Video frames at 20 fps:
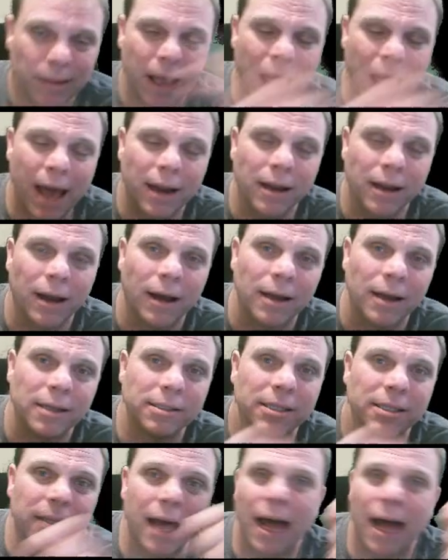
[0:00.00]
adding
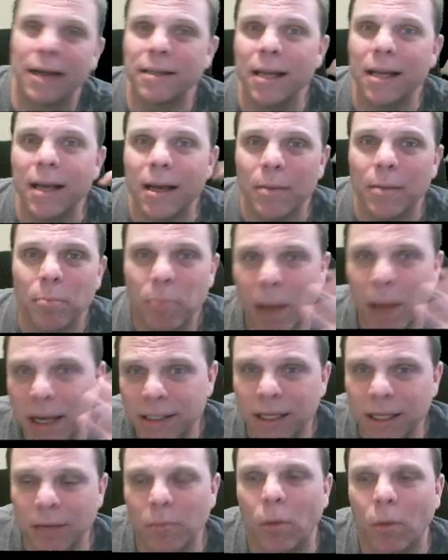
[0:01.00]
on to that
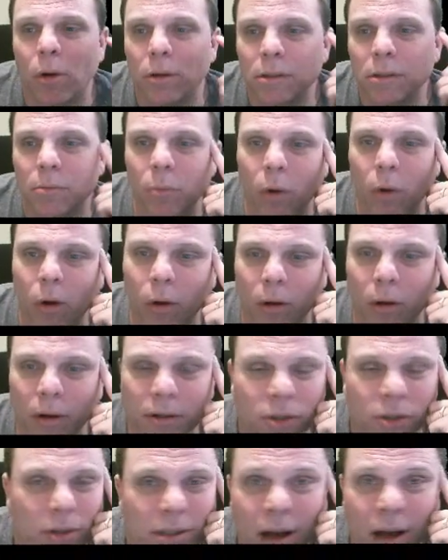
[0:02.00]
basic mole to
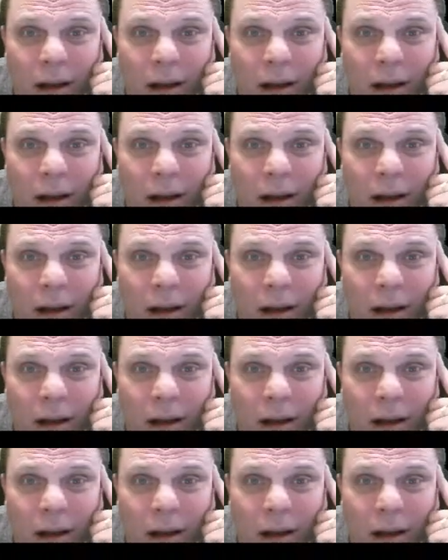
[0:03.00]
mole. So it's